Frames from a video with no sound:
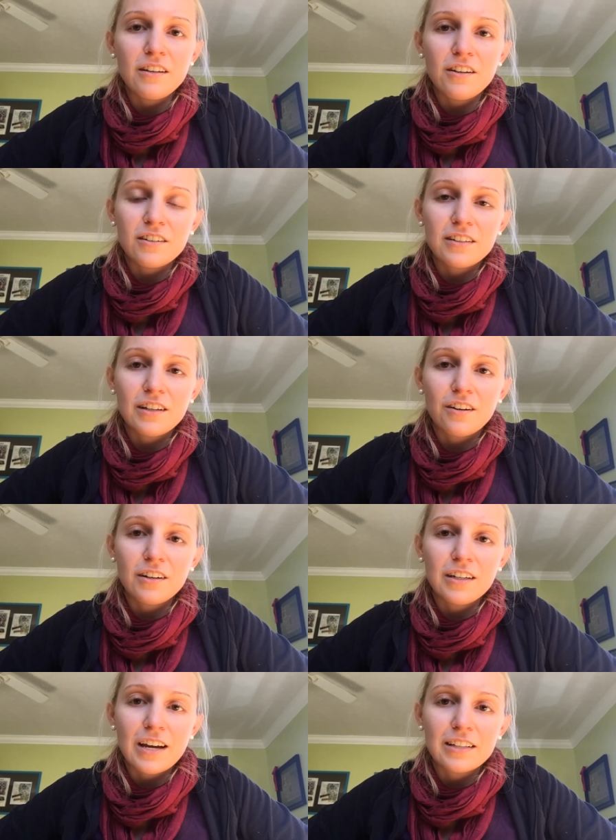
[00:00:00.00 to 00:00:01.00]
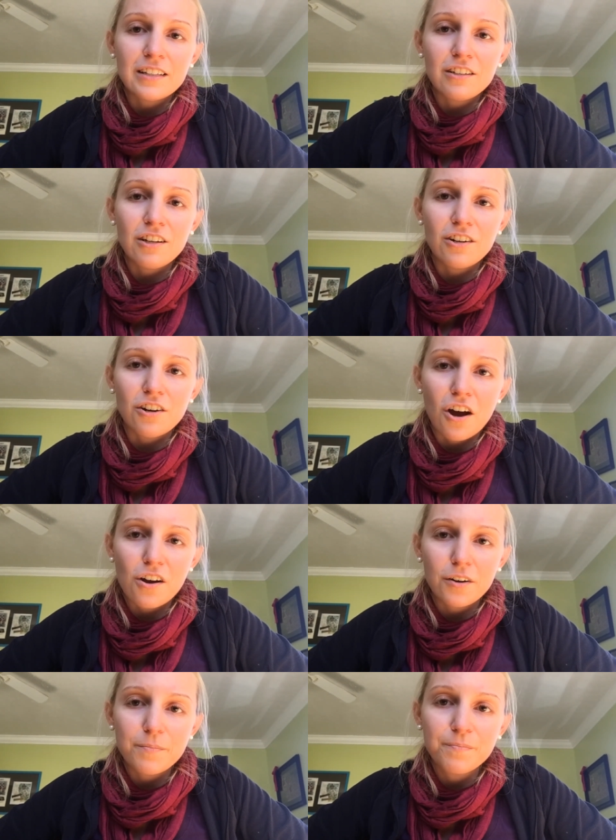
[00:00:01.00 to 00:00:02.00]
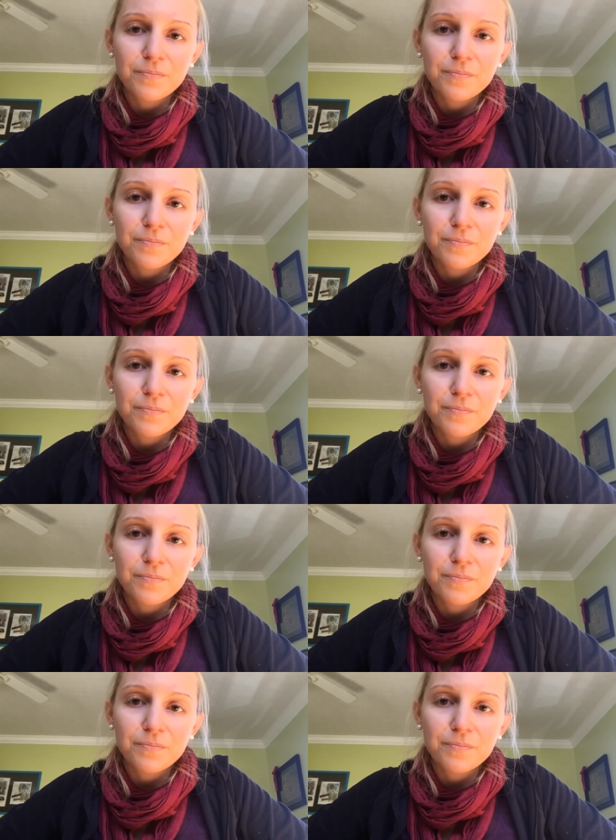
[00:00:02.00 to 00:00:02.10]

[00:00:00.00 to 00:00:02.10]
you're still connected to your dog.